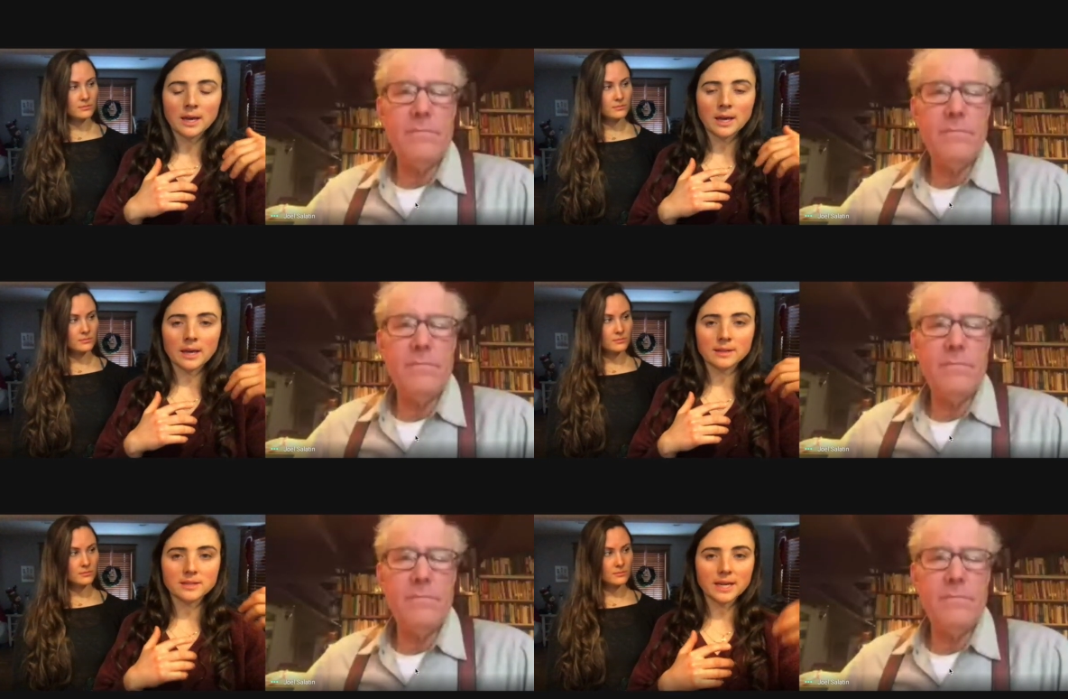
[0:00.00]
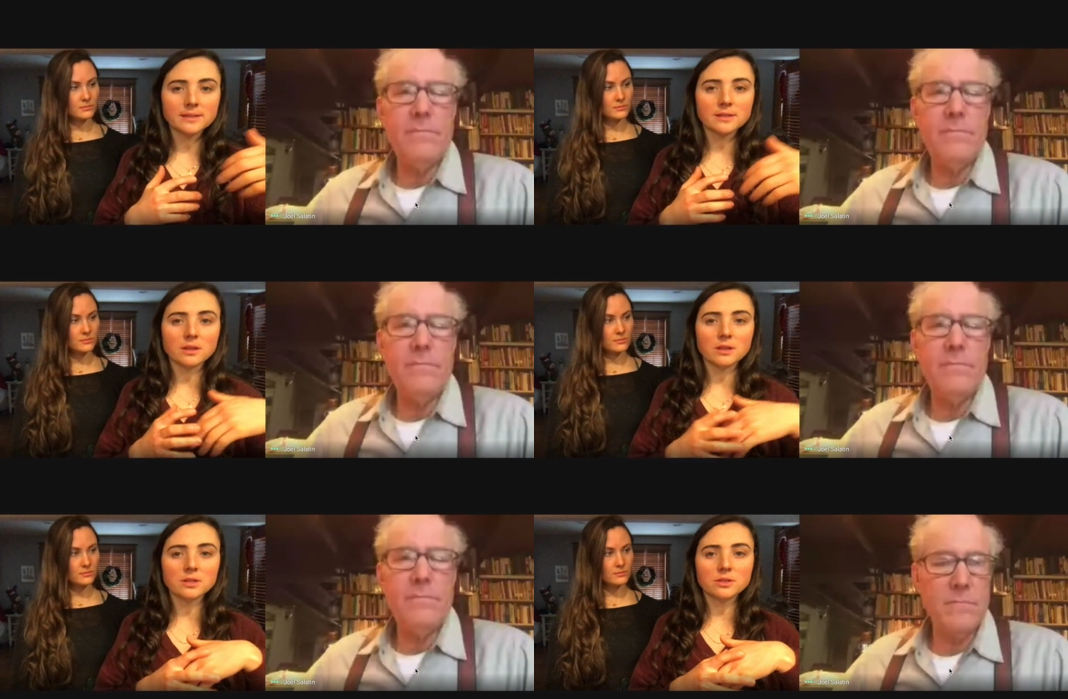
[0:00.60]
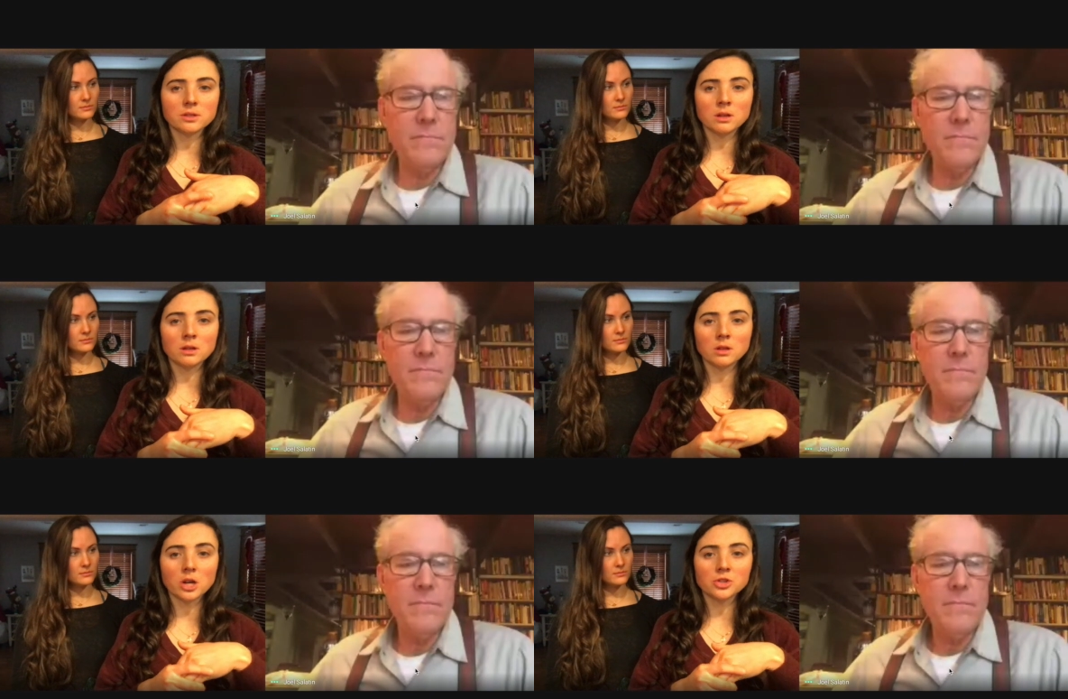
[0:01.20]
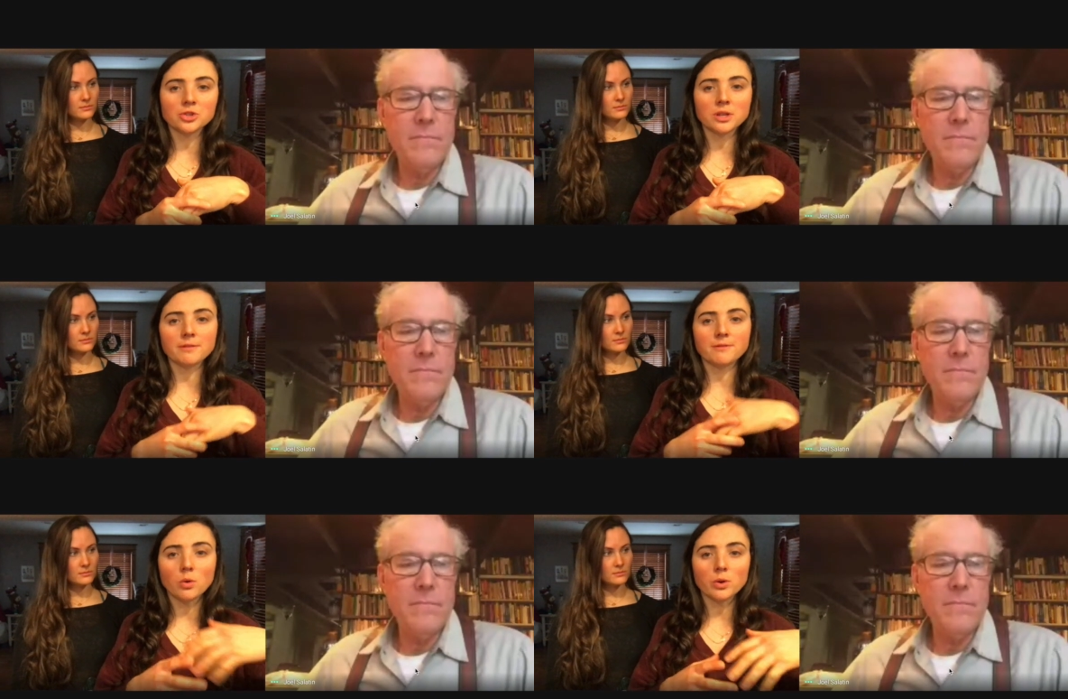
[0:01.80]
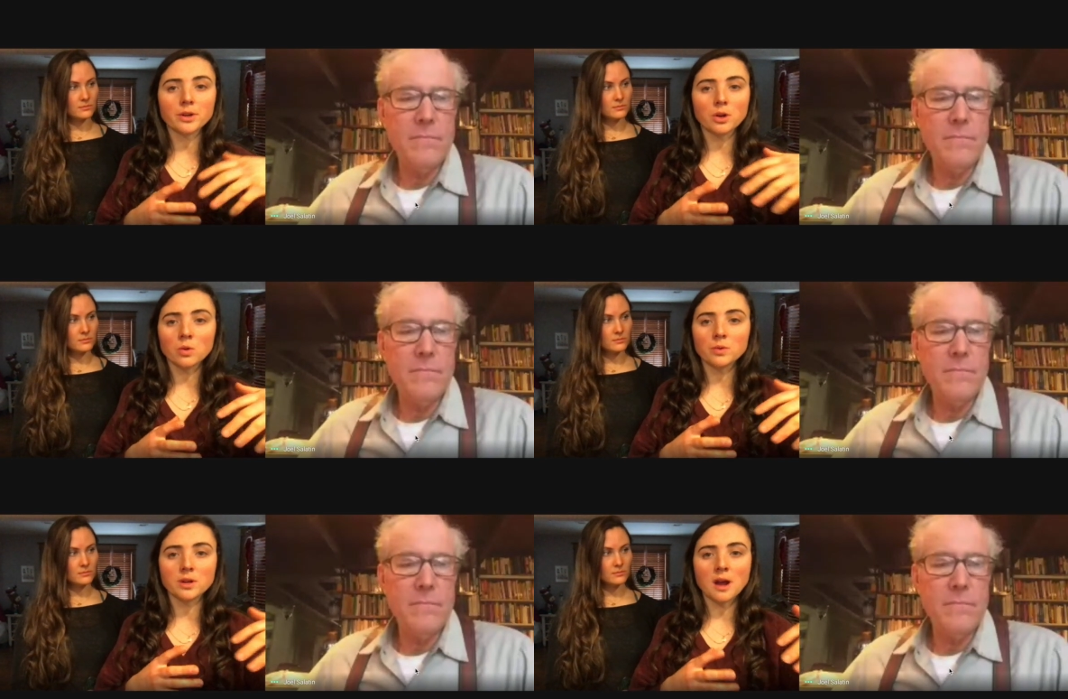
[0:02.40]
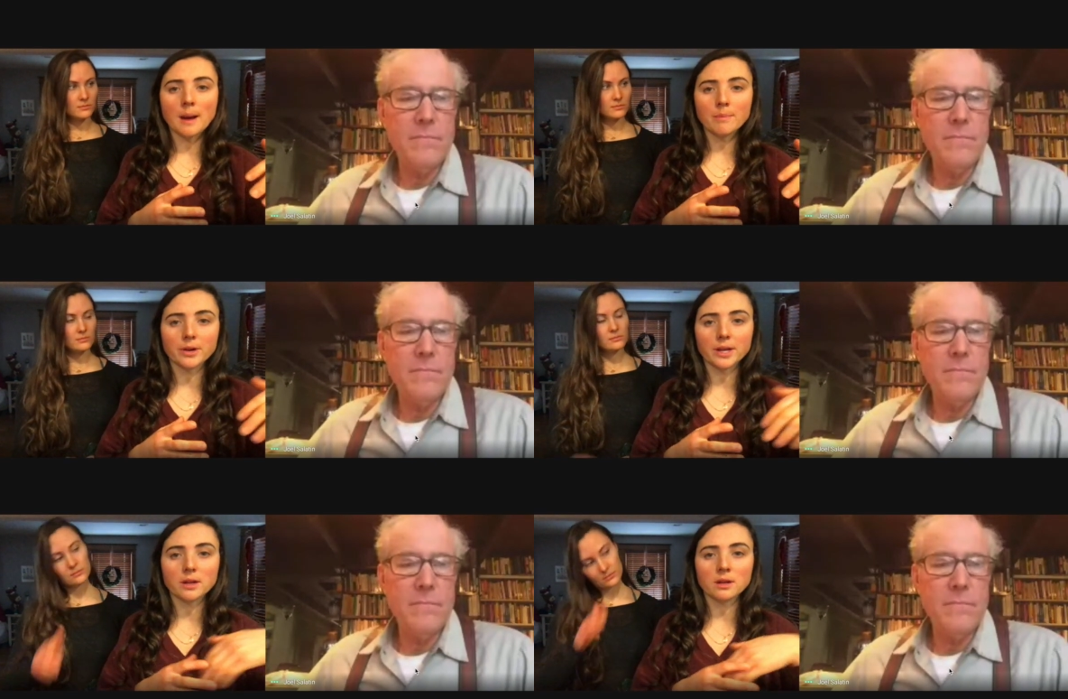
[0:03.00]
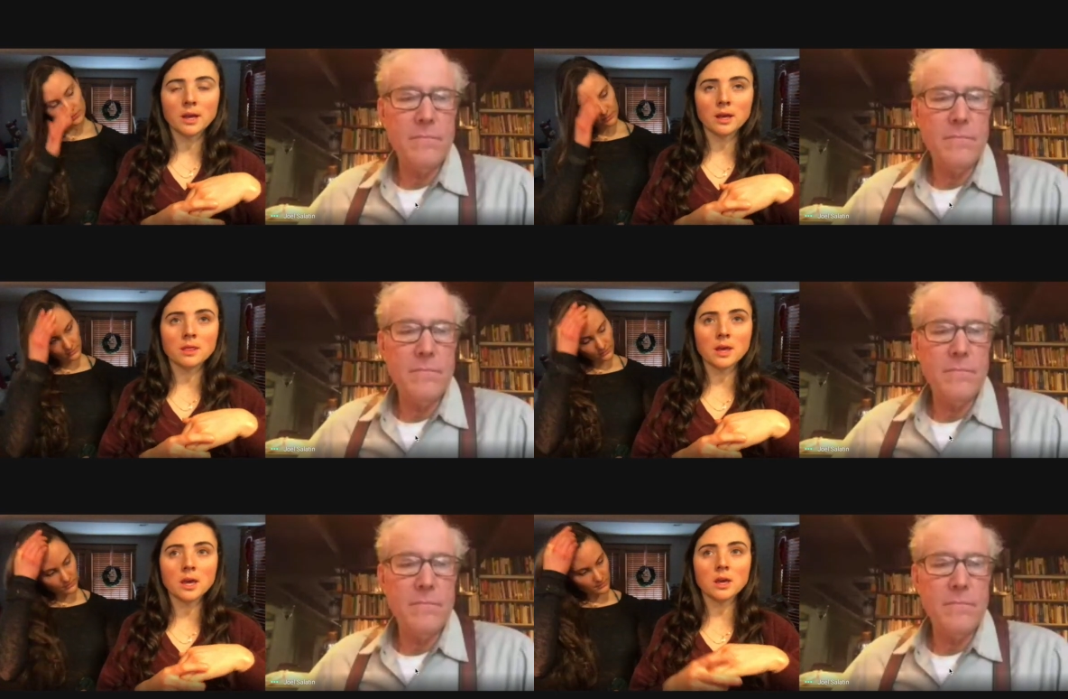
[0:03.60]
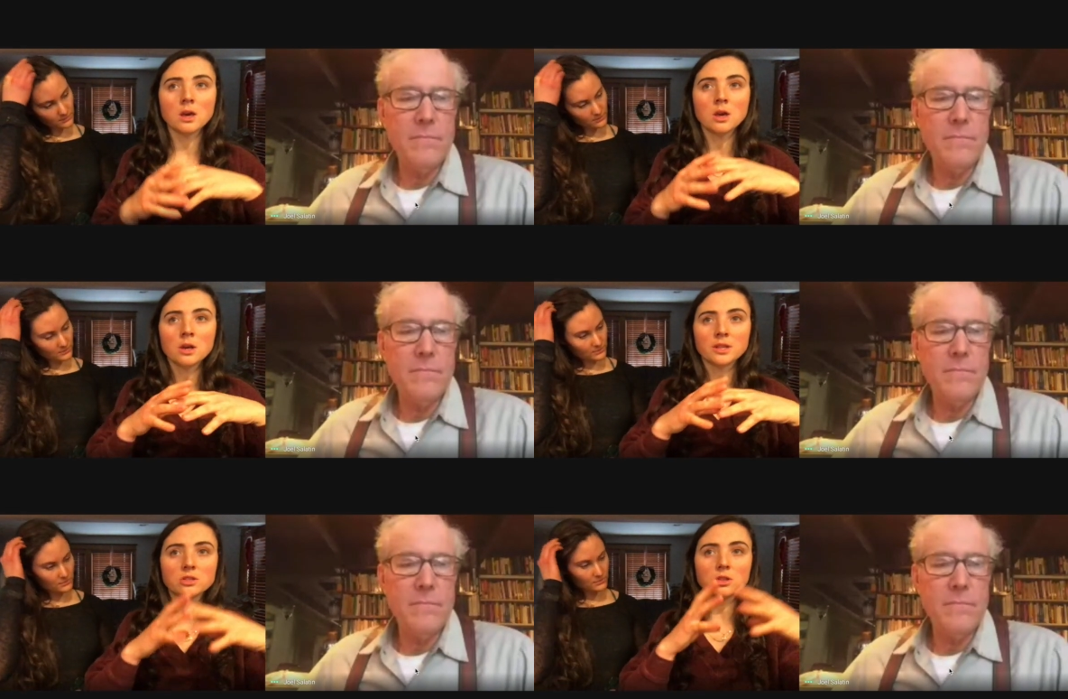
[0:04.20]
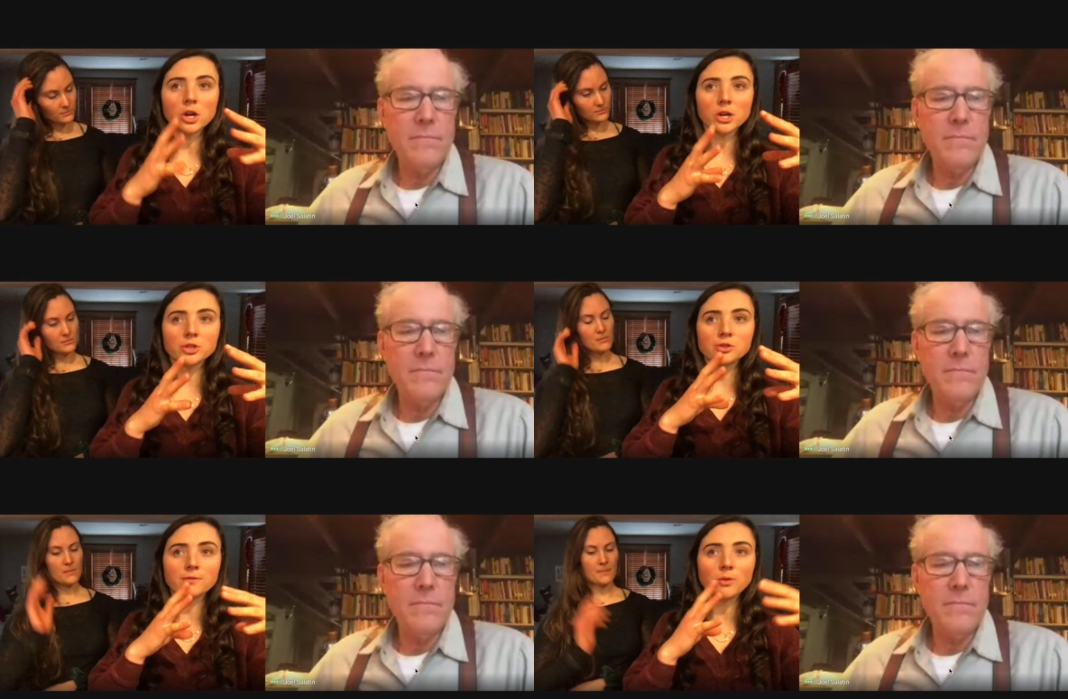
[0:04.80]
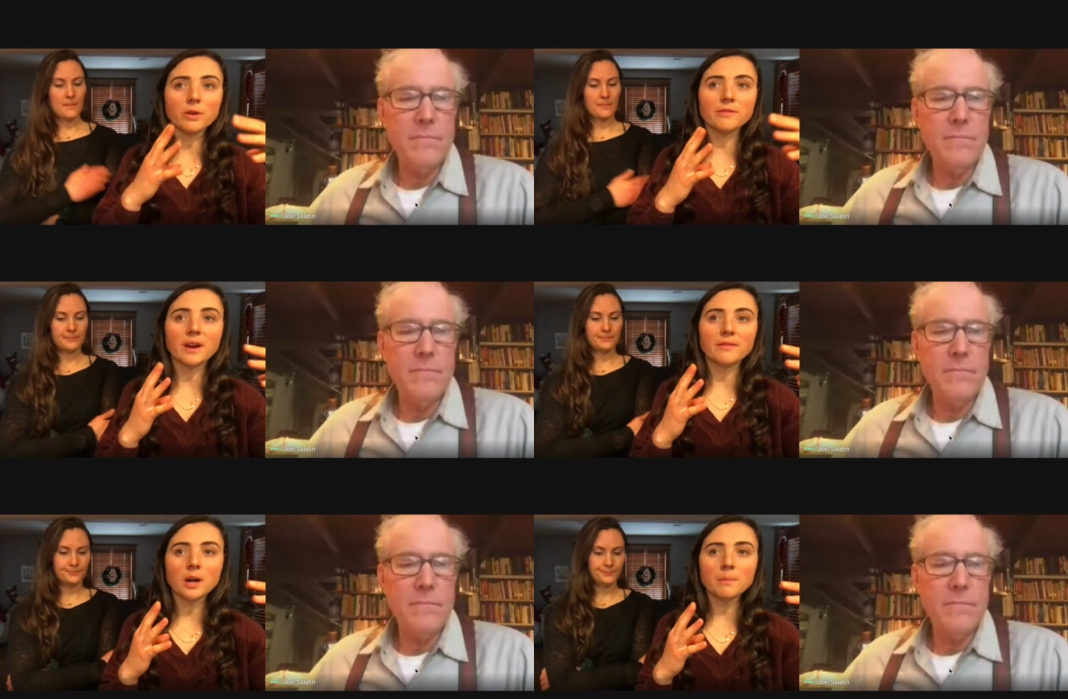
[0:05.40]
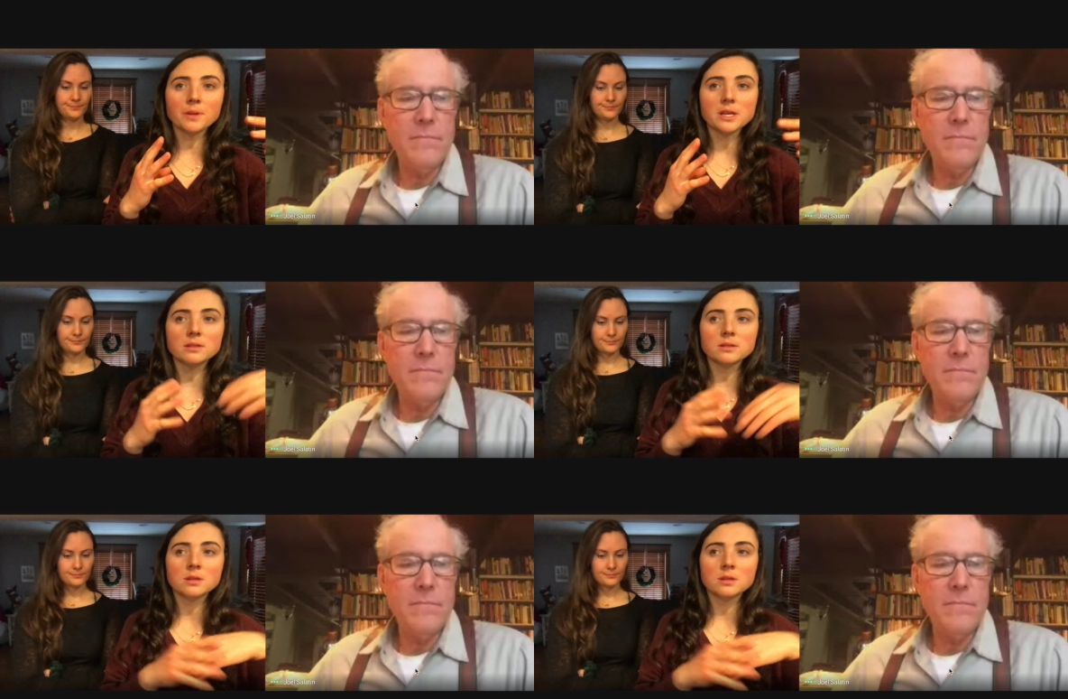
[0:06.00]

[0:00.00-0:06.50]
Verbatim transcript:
Speaker 1: and Tyson and these are largely foreign owned and operated and they these large four or five companies